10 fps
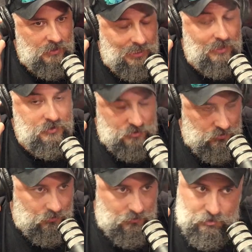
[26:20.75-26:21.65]
And that was
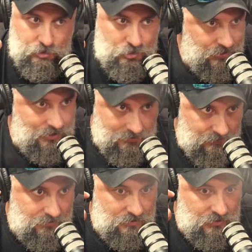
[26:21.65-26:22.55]
cool as shit.
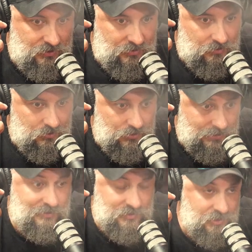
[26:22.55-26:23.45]

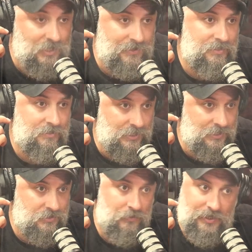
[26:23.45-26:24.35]
That sucked
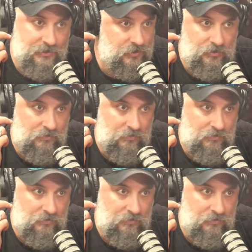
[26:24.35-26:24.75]
dust-wise.